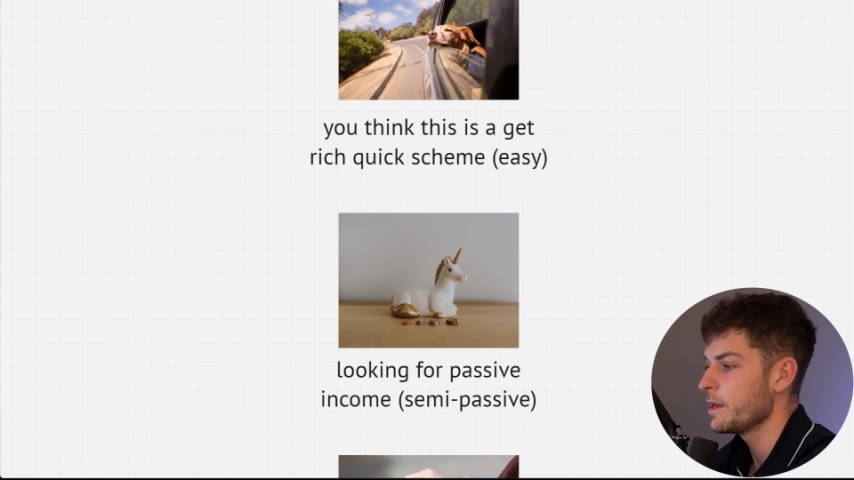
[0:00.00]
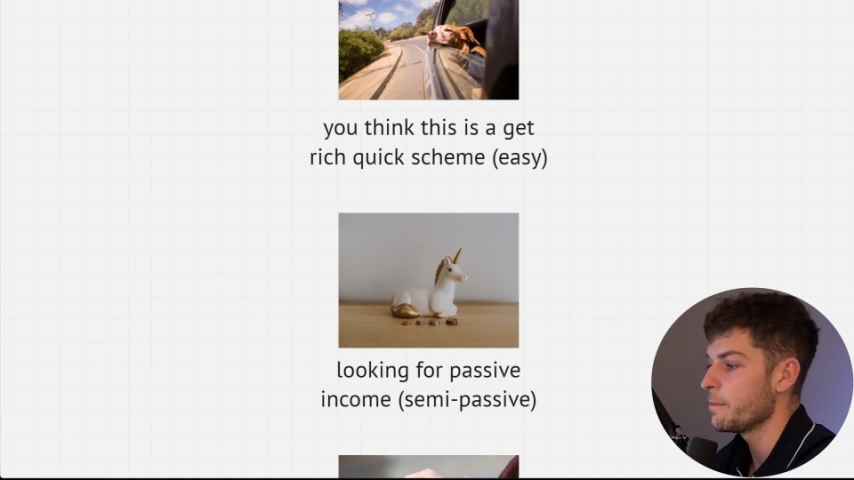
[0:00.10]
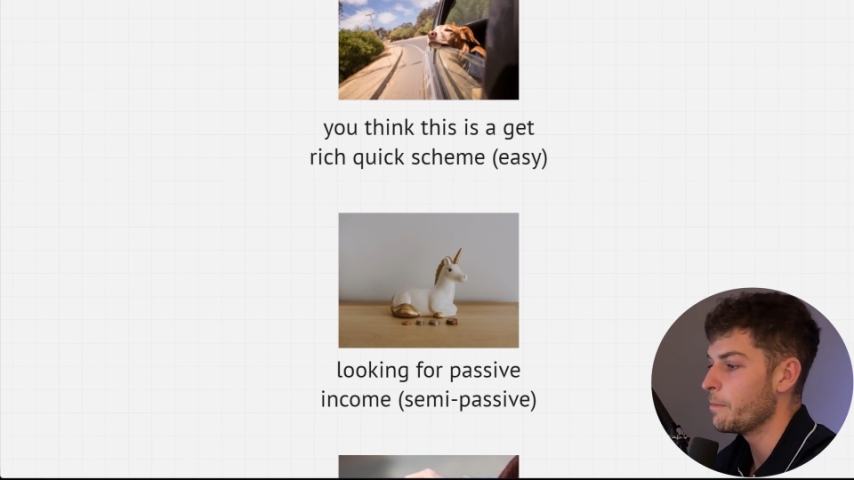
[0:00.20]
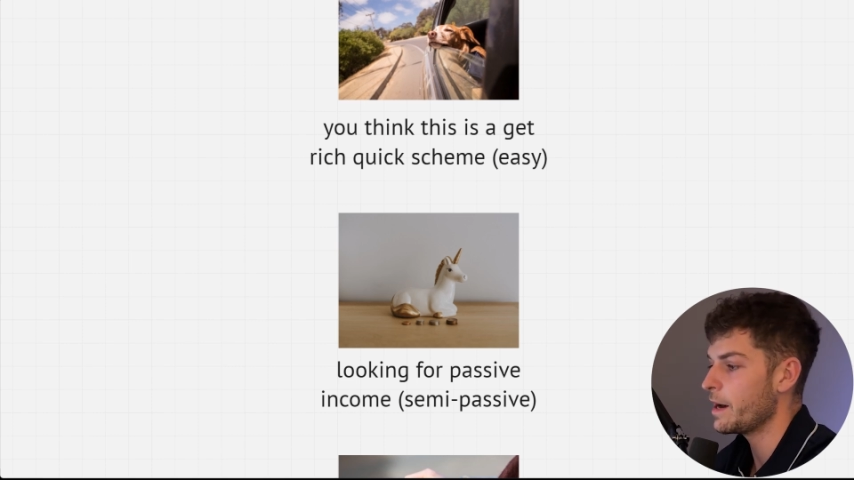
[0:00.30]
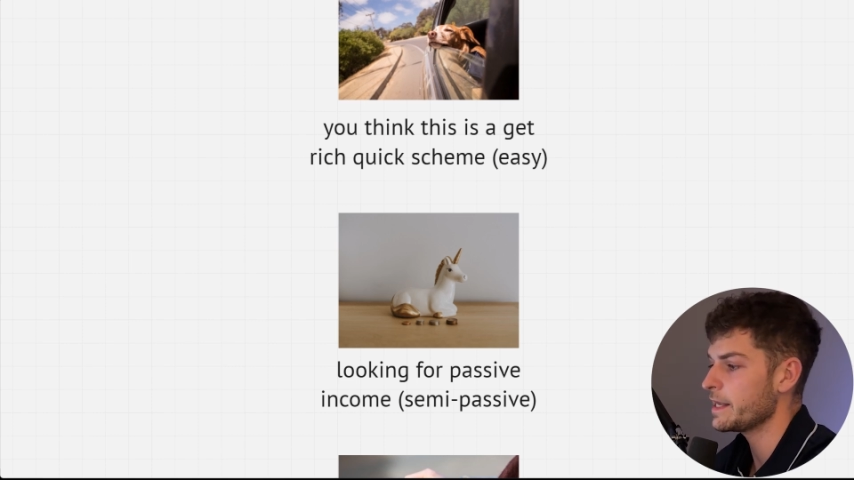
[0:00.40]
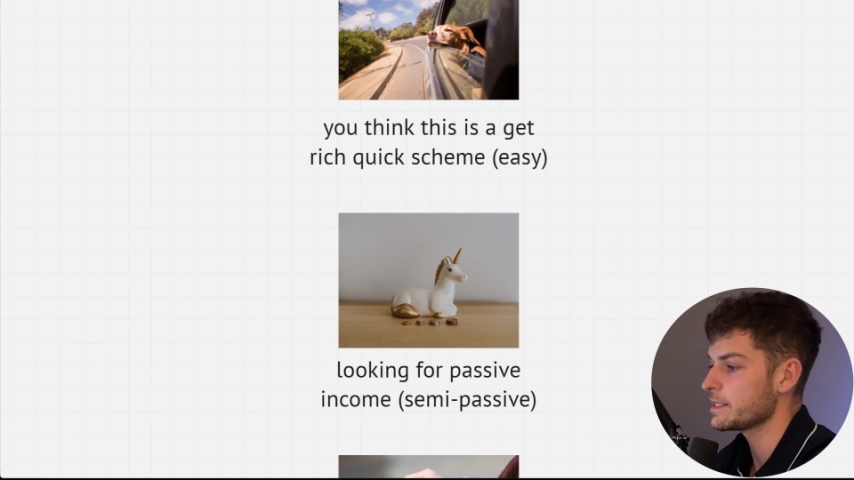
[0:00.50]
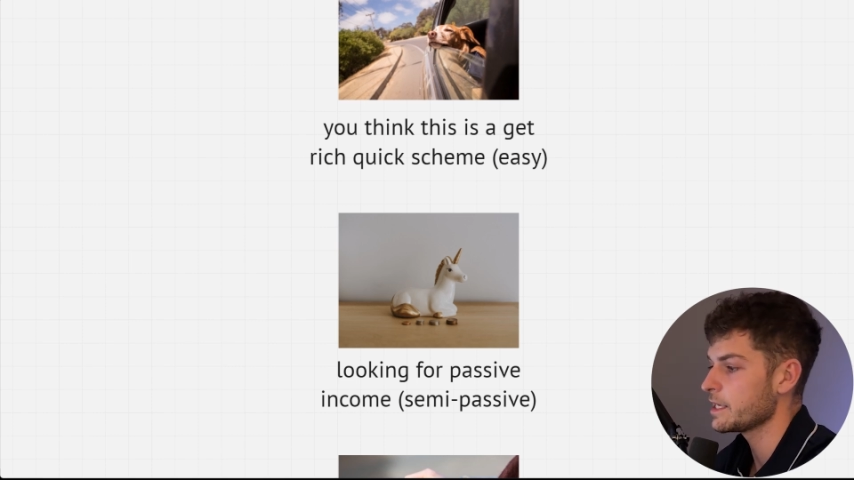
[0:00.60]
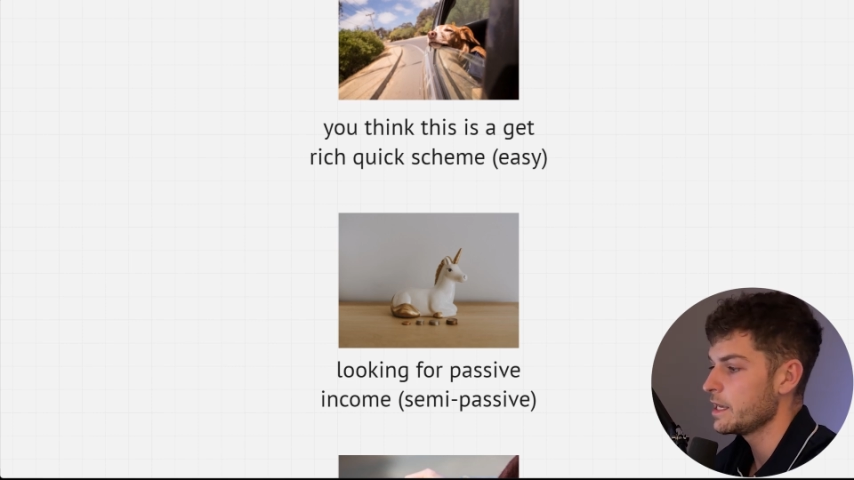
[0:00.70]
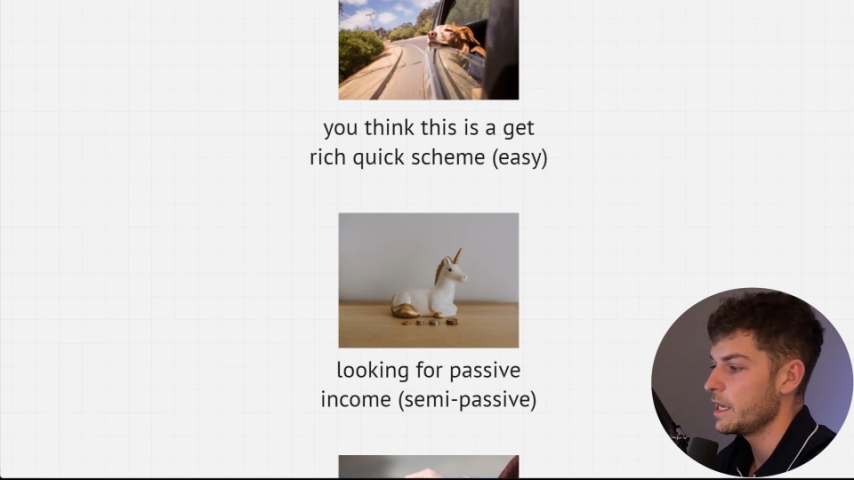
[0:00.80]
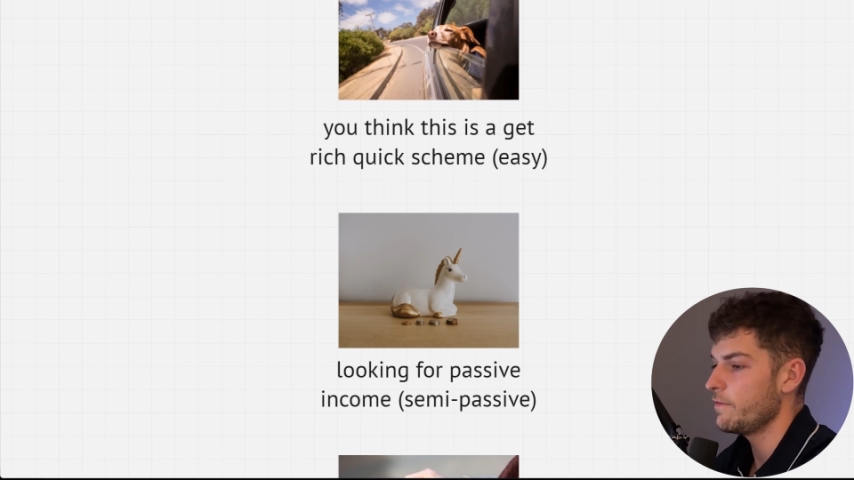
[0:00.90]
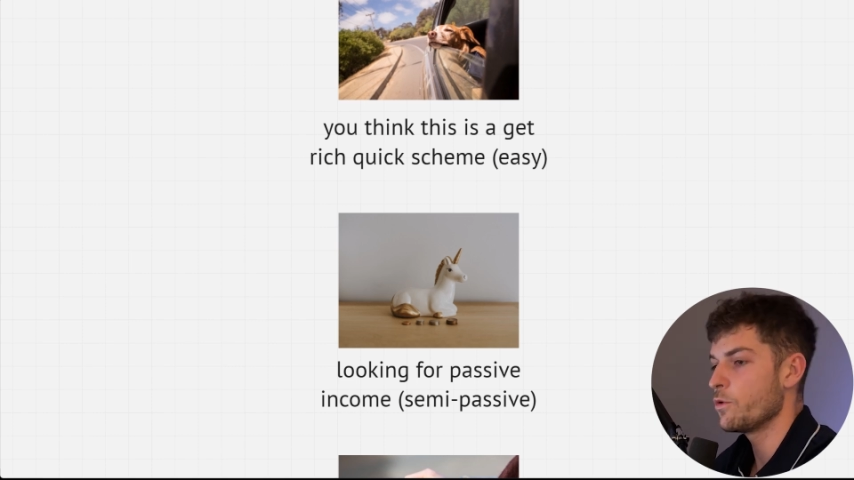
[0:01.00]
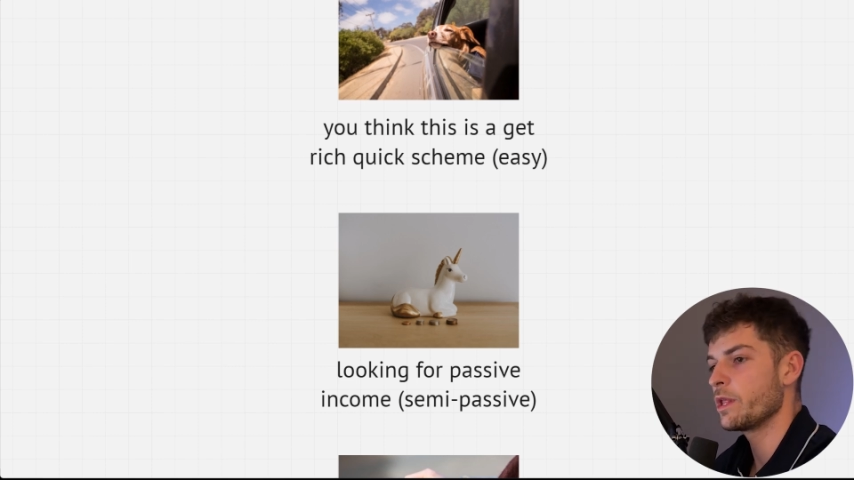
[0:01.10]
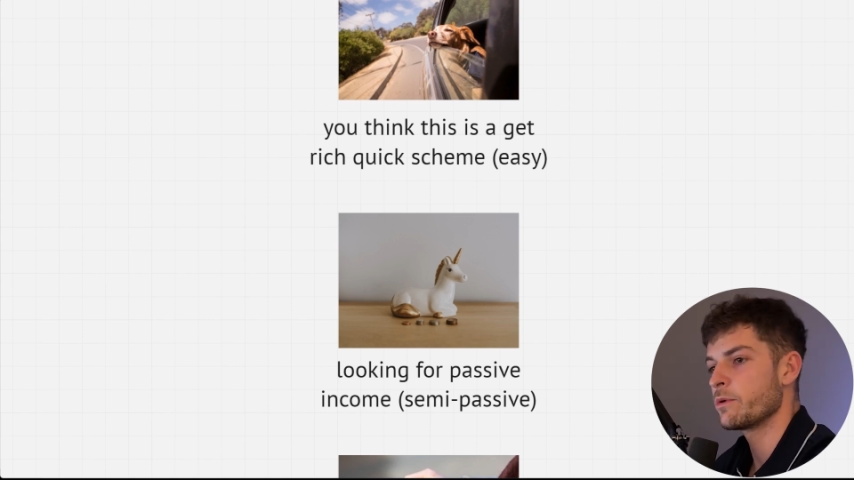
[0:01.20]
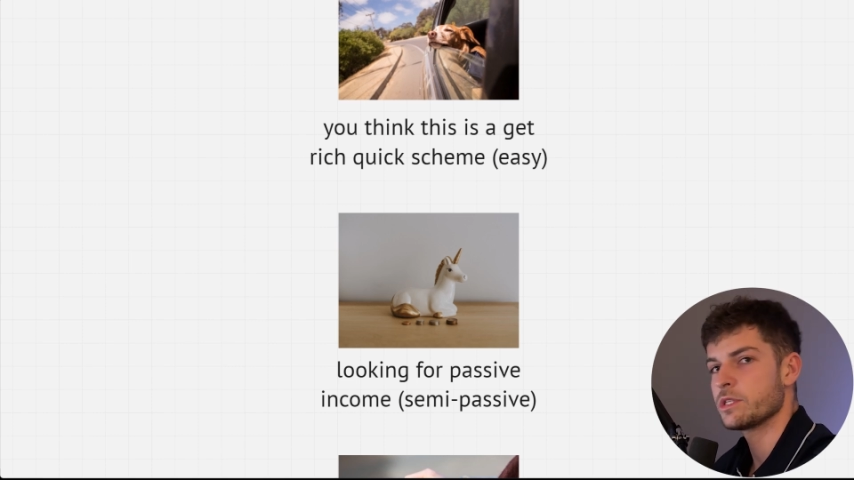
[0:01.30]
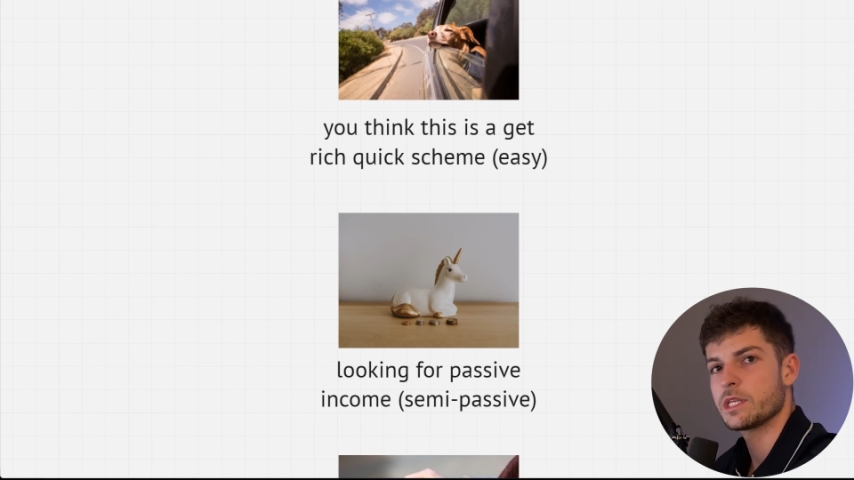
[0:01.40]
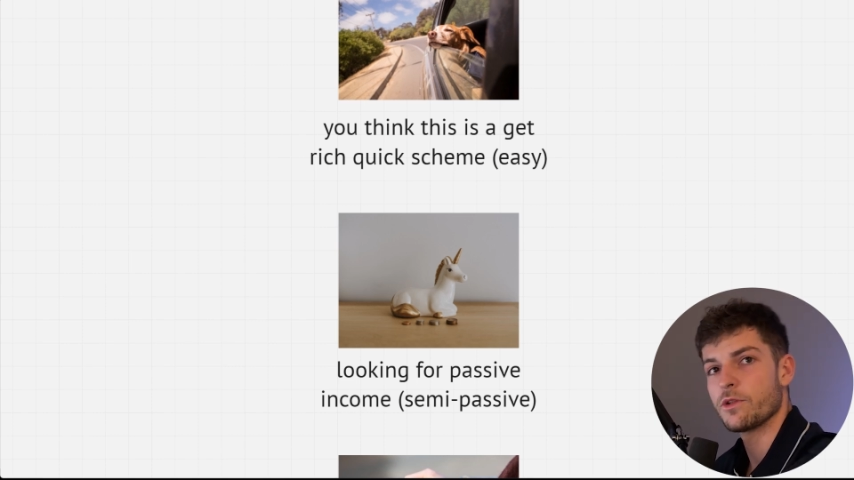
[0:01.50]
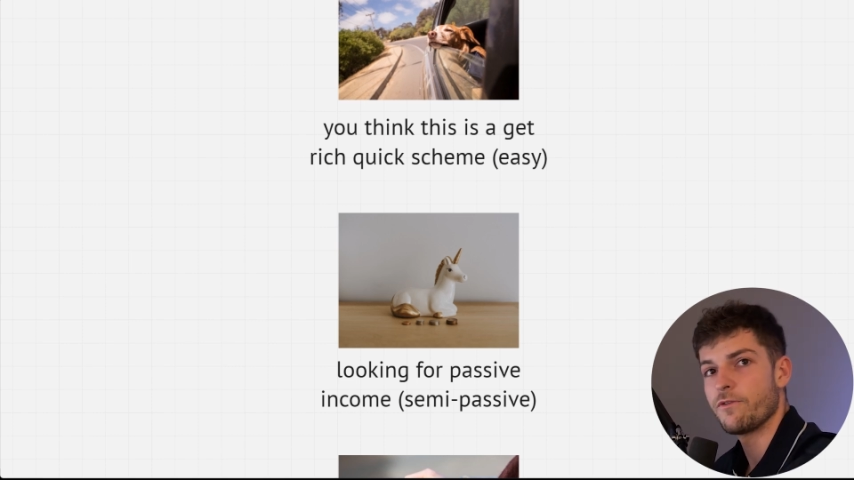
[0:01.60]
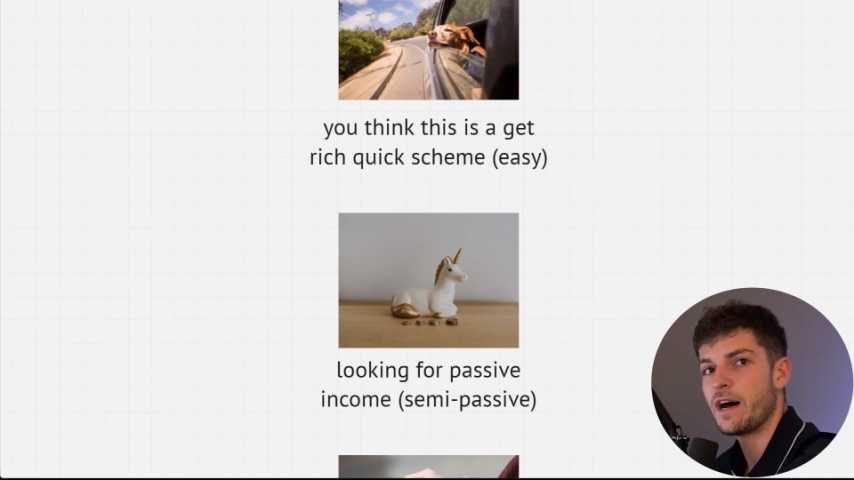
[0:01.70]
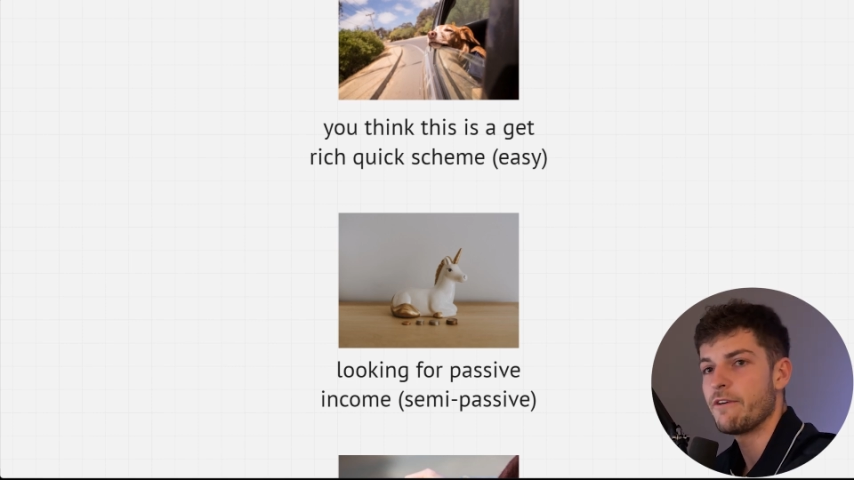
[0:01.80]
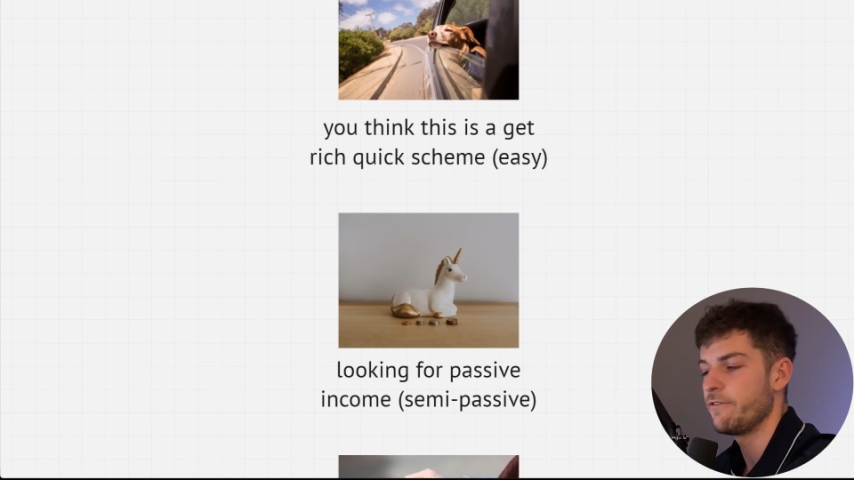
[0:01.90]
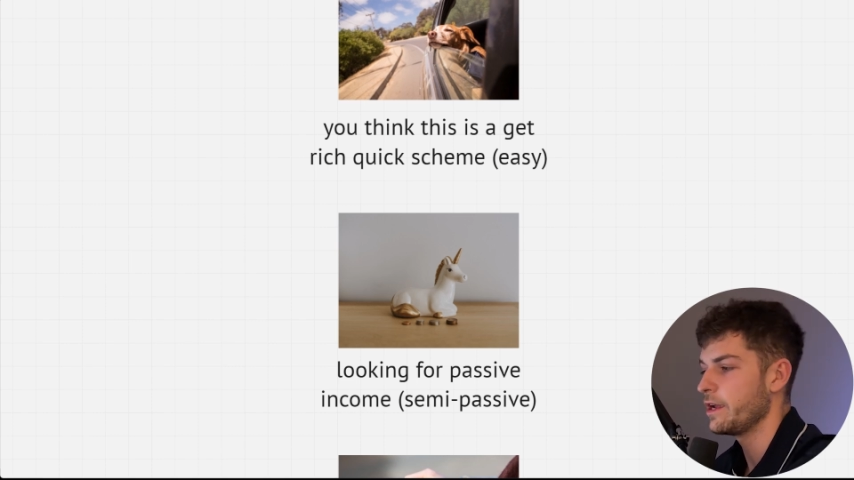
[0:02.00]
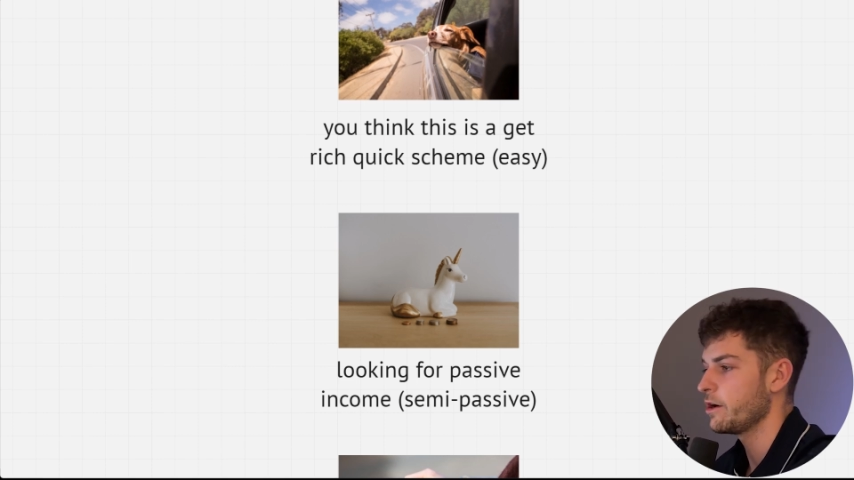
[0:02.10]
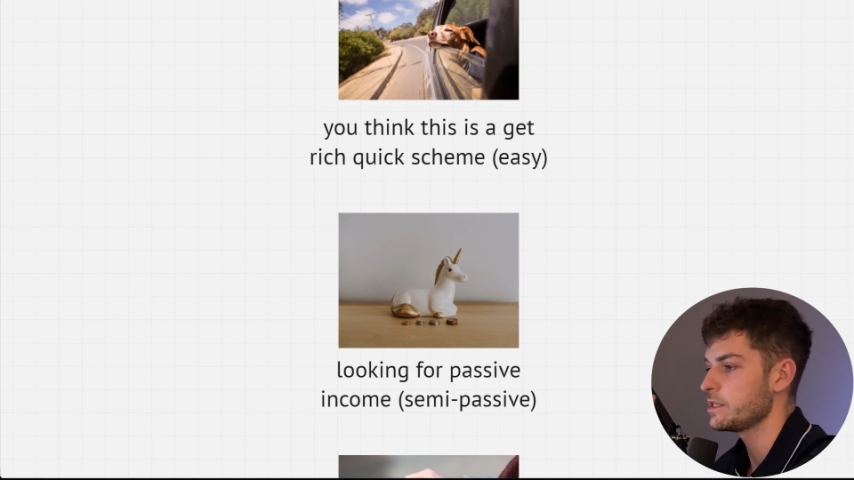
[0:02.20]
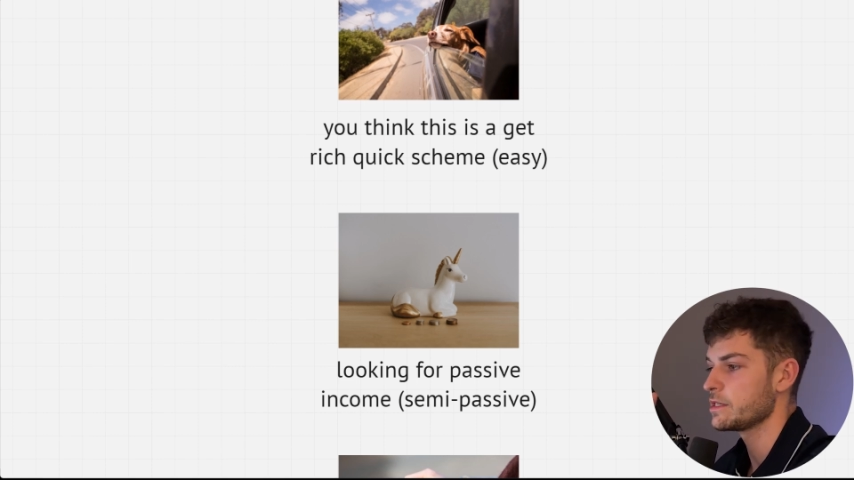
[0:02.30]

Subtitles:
but if you really want to scale to 5 figures,